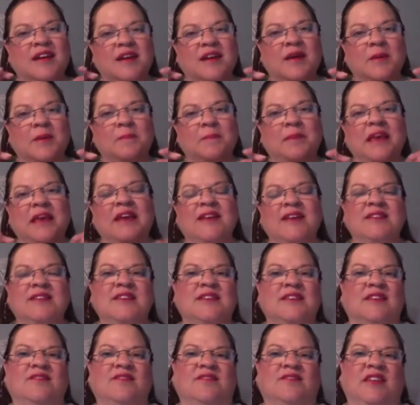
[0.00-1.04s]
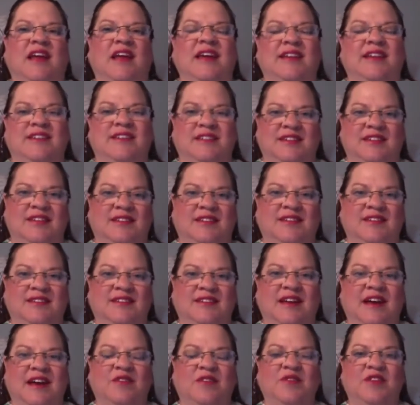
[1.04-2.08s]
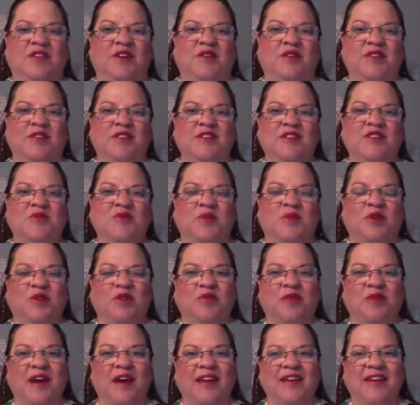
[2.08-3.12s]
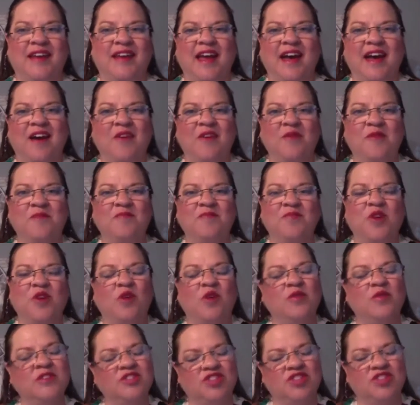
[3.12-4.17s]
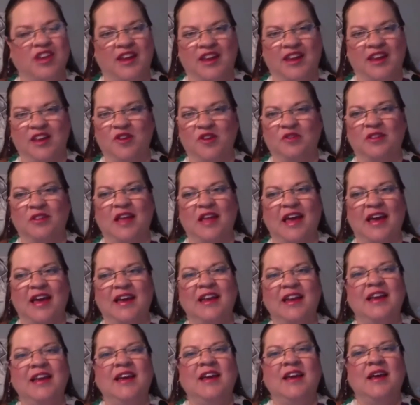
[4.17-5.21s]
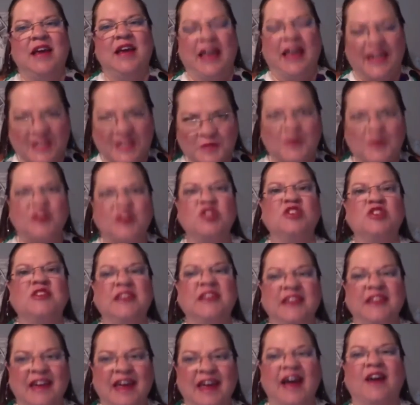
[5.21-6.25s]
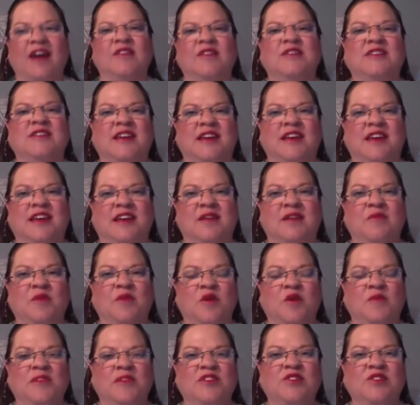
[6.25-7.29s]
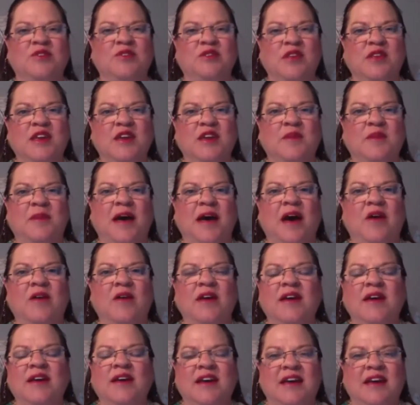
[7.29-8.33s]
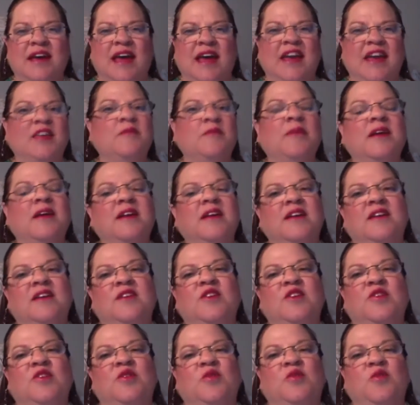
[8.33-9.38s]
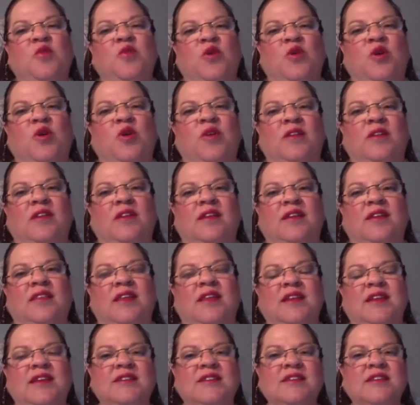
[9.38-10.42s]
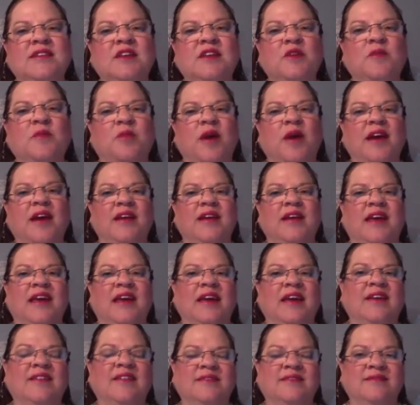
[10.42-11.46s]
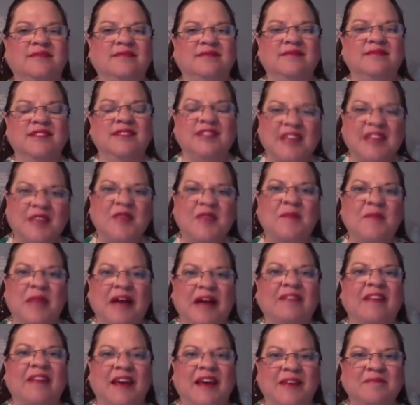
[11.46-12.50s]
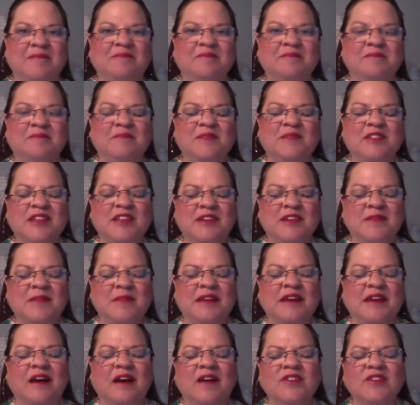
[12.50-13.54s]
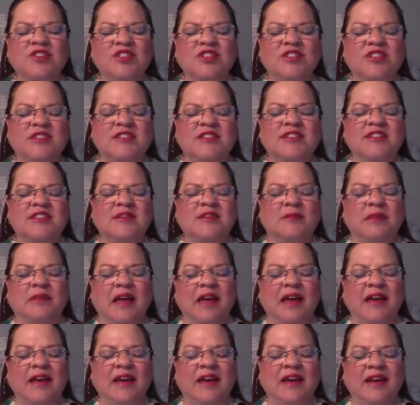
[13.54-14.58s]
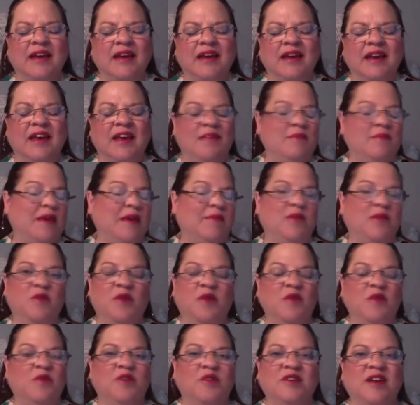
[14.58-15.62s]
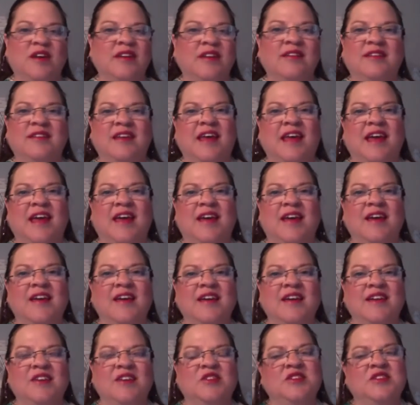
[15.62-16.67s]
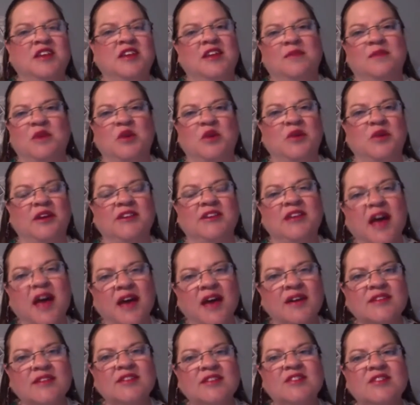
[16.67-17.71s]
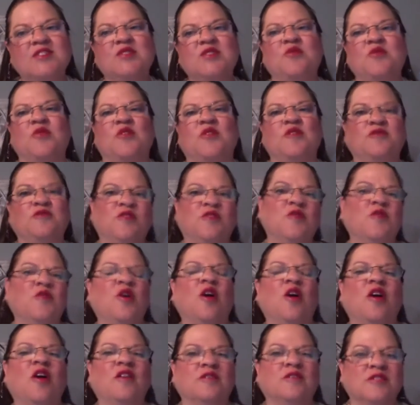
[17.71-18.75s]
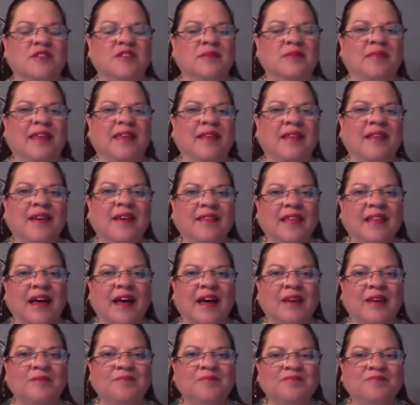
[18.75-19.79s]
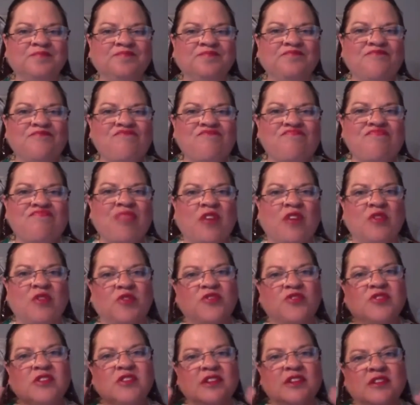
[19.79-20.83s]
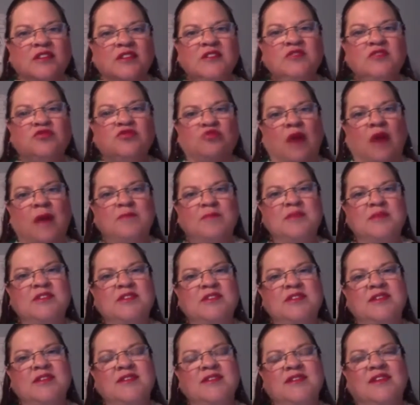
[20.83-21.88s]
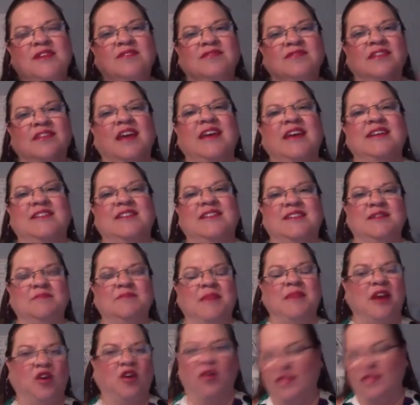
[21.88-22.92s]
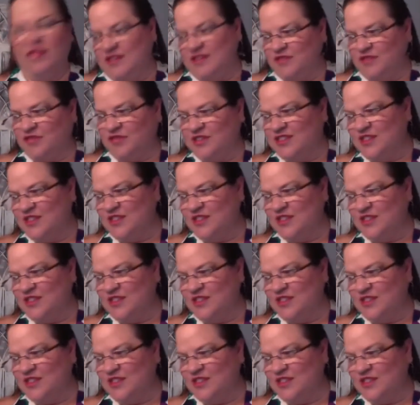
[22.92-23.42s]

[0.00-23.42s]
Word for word: beacons of light. out there in this world right now, always shining your light, and especially now taking a moment to think about anybody in your world that needs a little brightening, and send them that light. Send them in consciousness some light, and maybe when we're done today, you send them a quick text or a phone call or something like that. Those little drops of light make all the difference in the